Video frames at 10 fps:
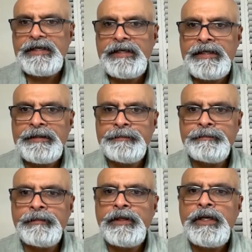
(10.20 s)

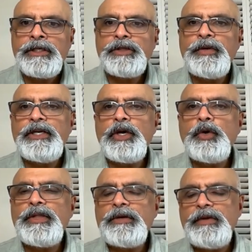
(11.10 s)
So we know
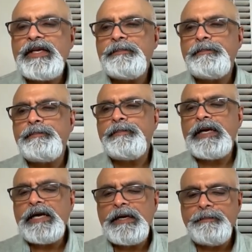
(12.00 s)
that we can
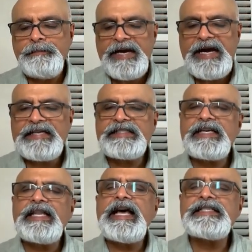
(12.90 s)
pass
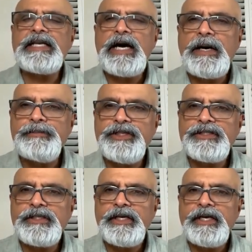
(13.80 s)
class
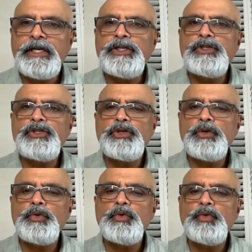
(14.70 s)
objects
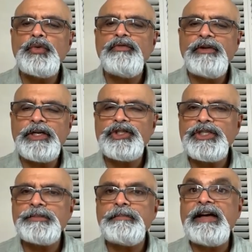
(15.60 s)
into
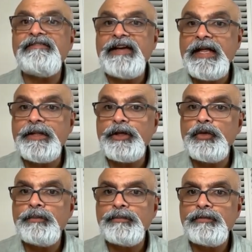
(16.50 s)
functions by
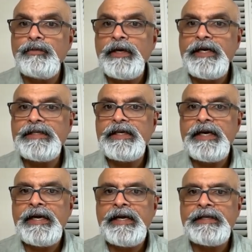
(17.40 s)
value, right?
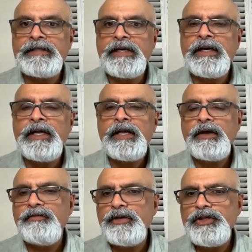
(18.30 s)
And if
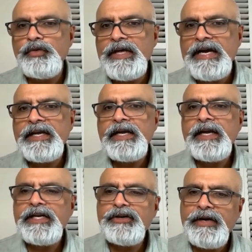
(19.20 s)
we do that,
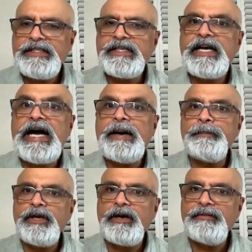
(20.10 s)
it creates a
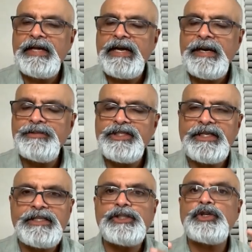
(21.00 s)
copy of that object,
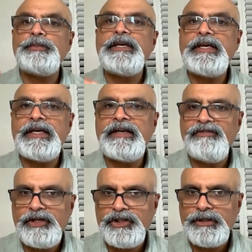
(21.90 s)
and this could be
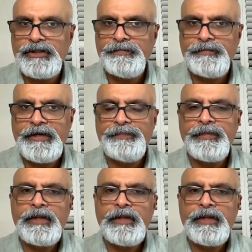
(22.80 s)
inefficient, right?